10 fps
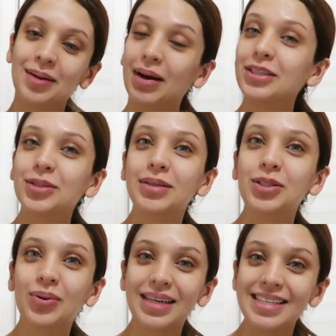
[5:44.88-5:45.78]
about to
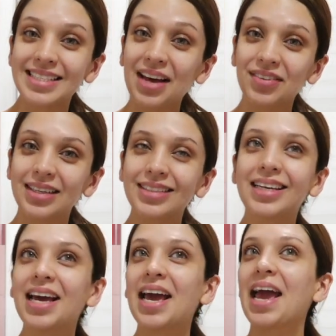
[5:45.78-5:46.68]
be
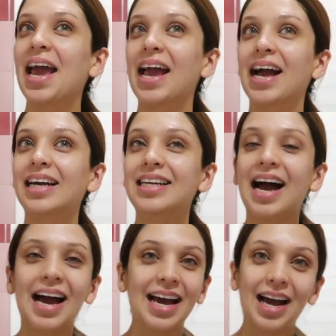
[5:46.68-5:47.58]
27
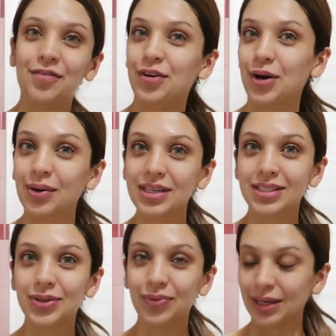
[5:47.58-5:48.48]
and I have
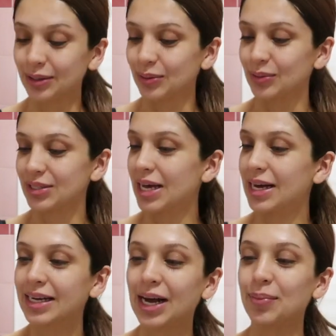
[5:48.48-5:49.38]
noticed the wrinkles
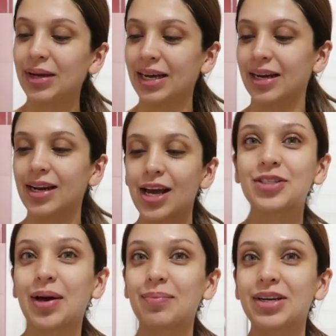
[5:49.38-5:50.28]
coming
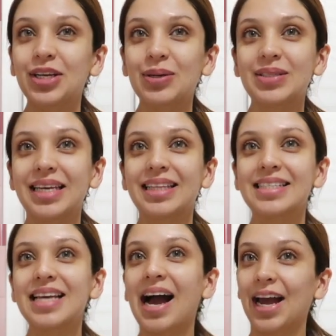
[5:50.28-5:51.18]
in. So I've been using
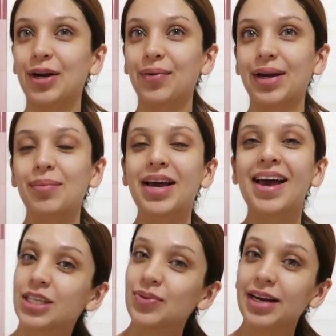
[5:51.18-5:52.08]
this eye
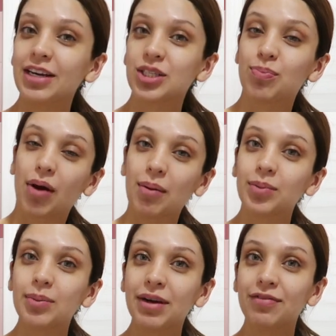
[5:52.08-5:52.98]
cream. This right here is
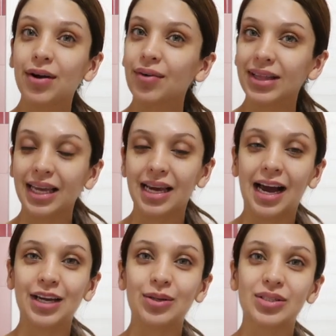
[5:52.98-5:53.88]
probably my favorite
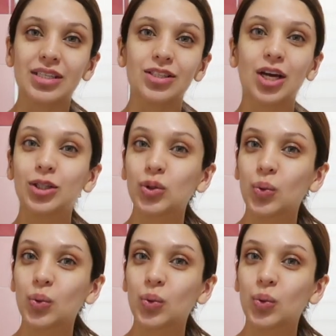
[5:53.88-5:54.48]
thing. I use this